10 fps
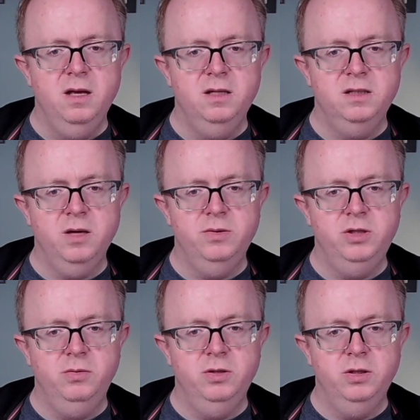so as
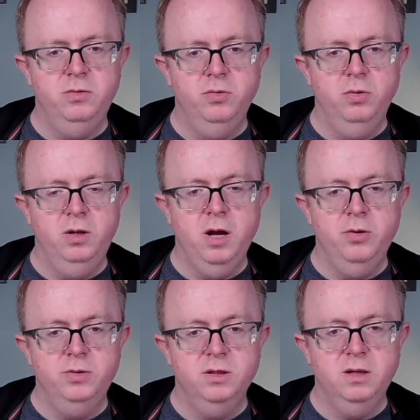you can do your
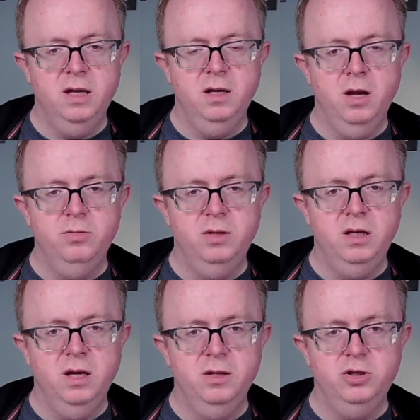load and load the
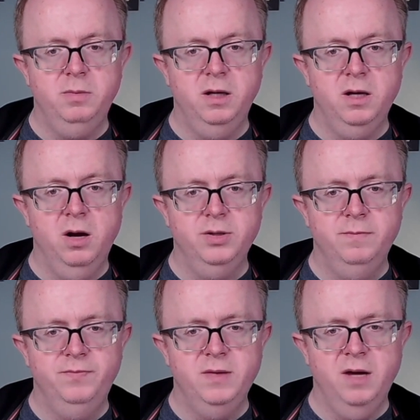duplicate card
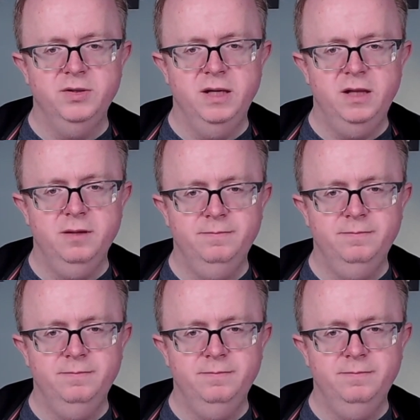underneath.